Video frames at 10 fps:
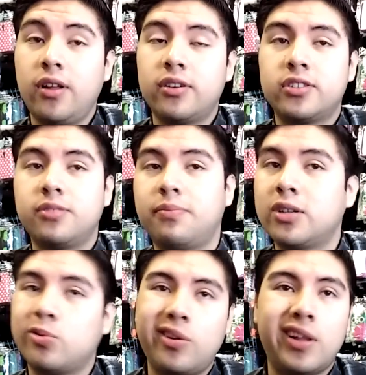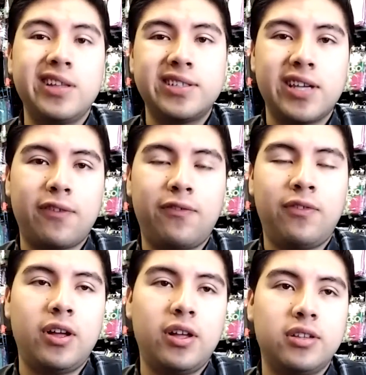dollars. Might as well at least get a
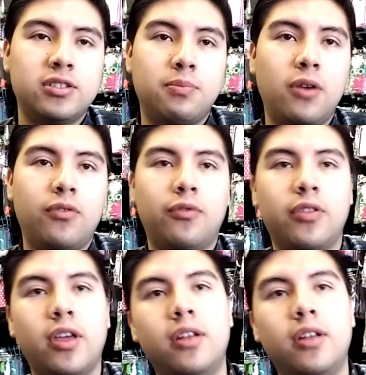uh, smartphone for